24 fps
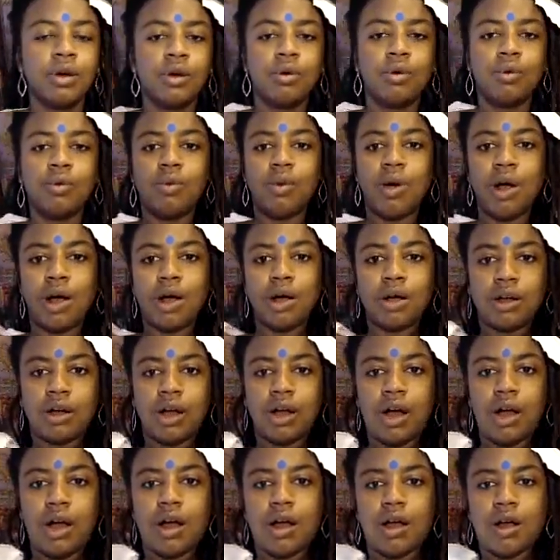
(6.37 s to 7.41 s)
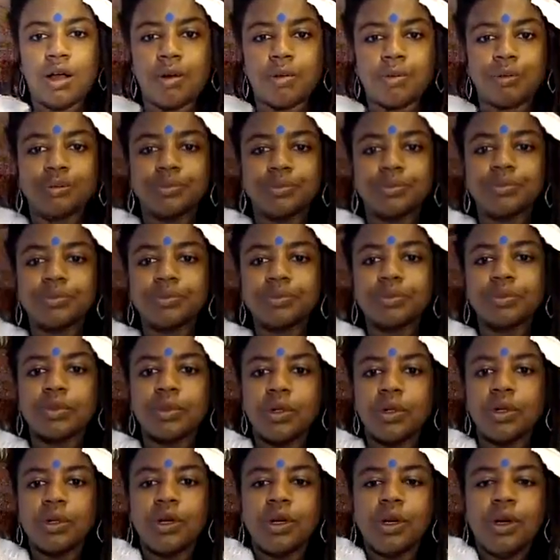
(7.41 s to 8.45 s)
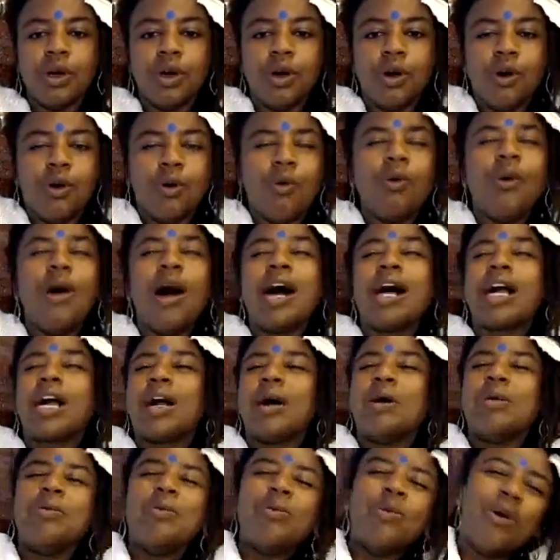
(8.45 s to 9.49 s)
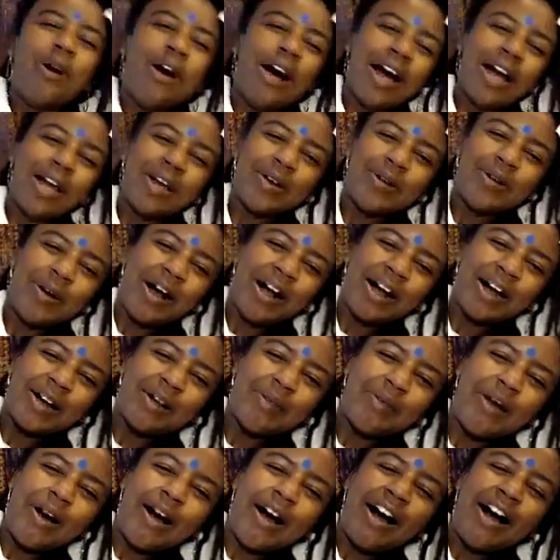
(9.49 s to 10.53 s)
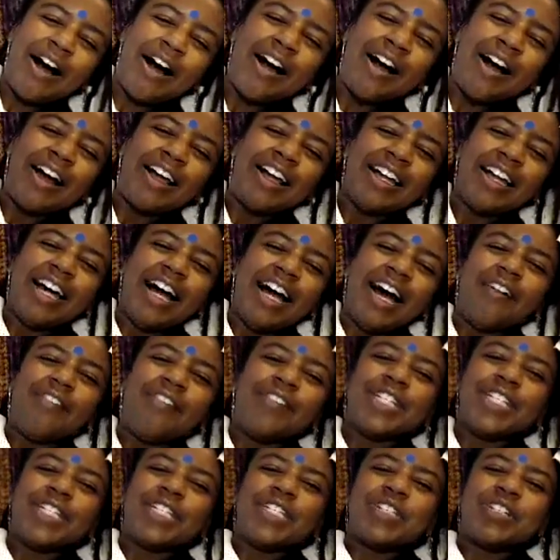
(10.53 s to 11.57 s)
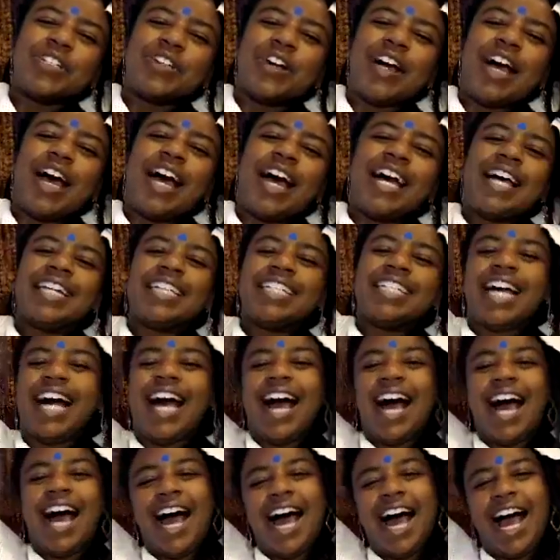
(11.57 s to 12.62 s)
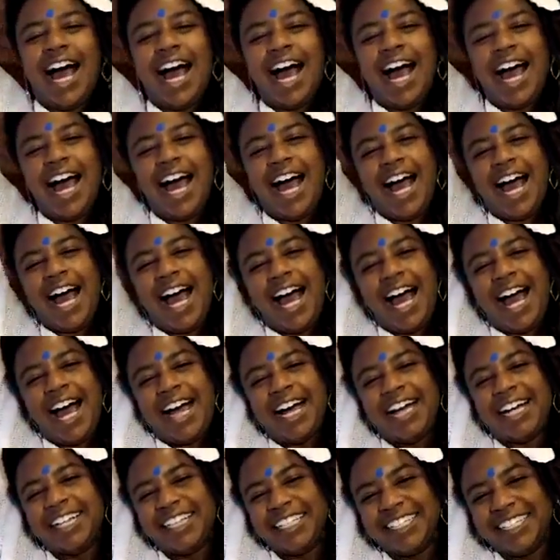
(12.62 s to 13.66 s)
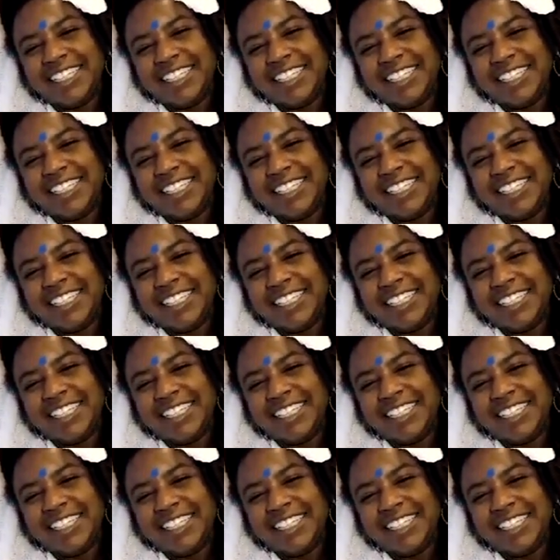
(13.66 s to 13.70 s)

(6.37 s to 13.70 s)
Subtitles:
Welcome. Welcome one, welcome all. Have a stretch. Ah!